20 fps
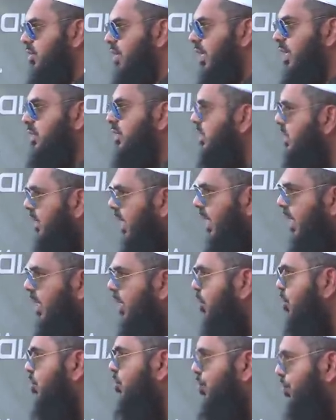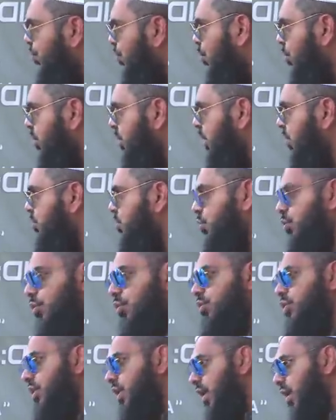Right? Just like He doesn't force us to
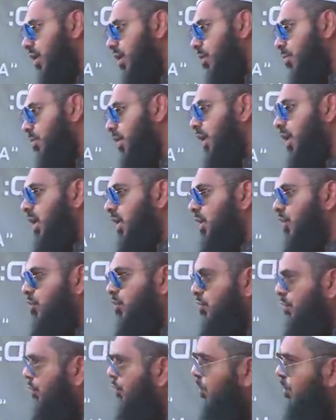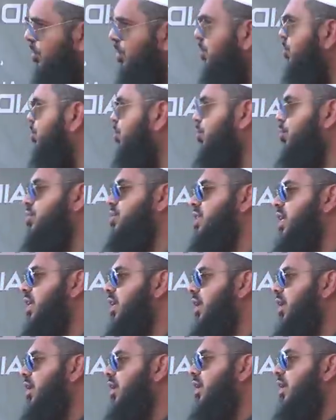go to Jahannam, He doesn't force us to go to
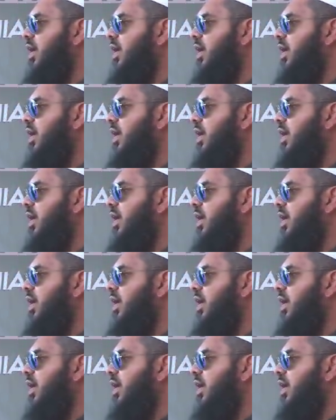Jannah.